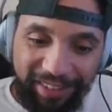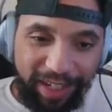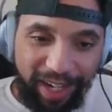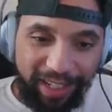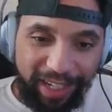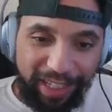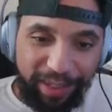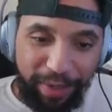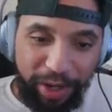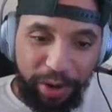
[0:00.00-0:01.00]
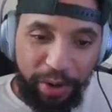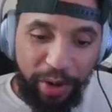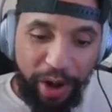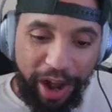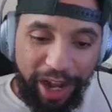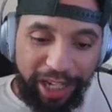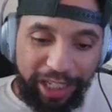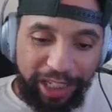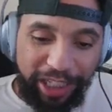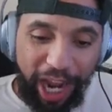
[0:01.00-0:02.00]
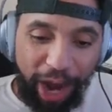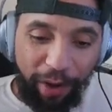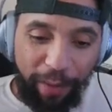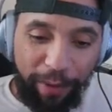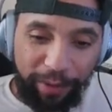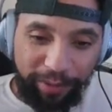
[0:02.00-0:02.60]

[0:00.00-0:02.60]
Like, they smell terrible.